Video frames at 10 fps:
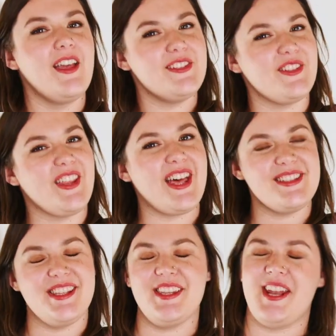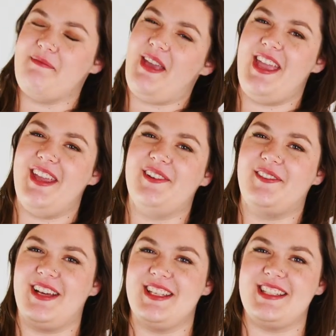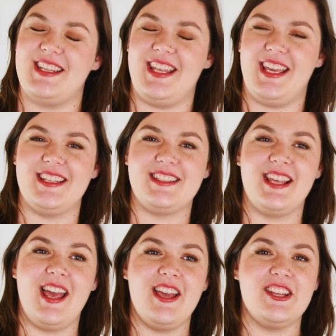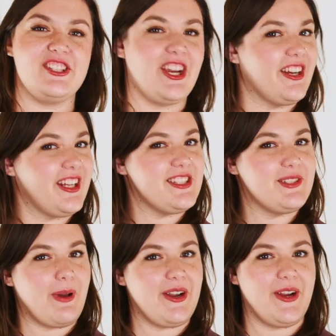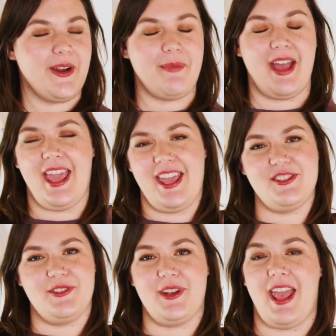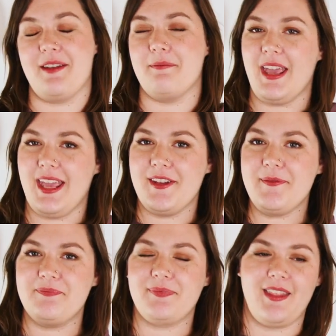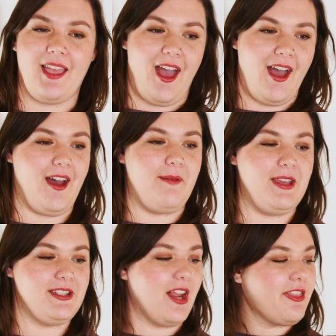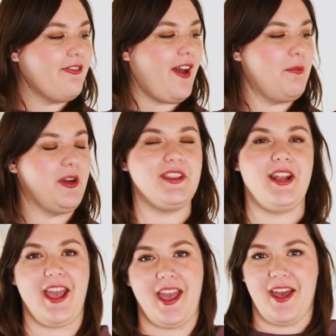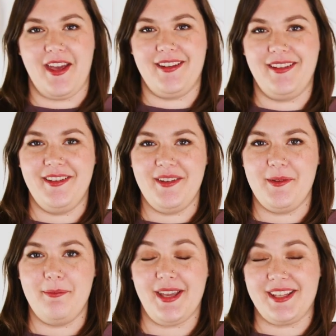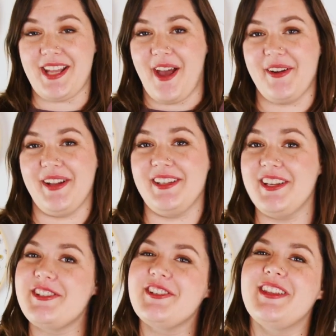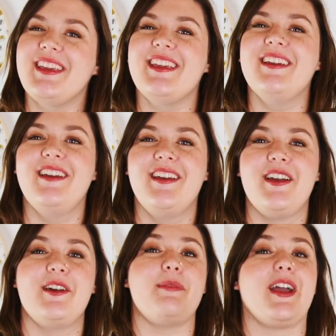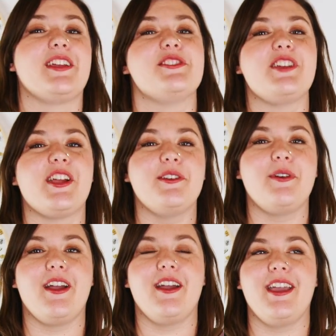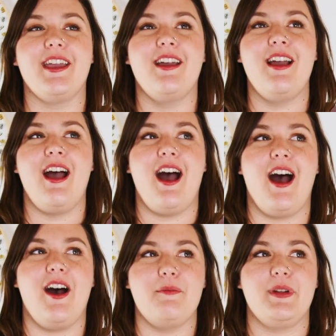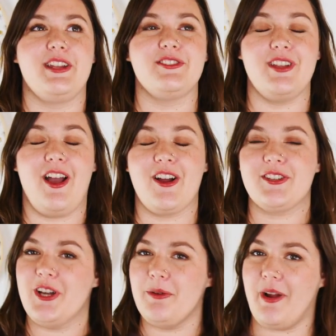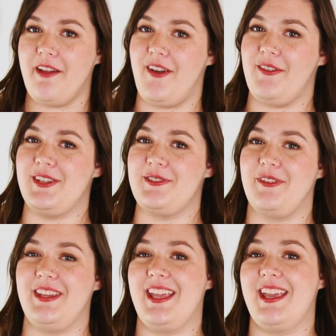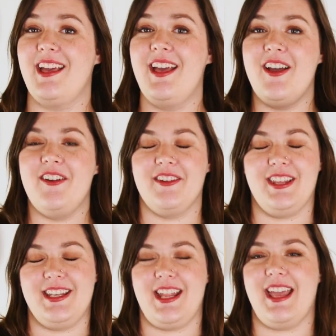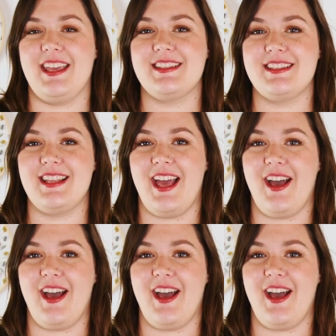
So the last thing that I made was this Sheridan sweater by June Handmade. It's not the fabric that I had picked out initially back in January, but in October I found this really, really nice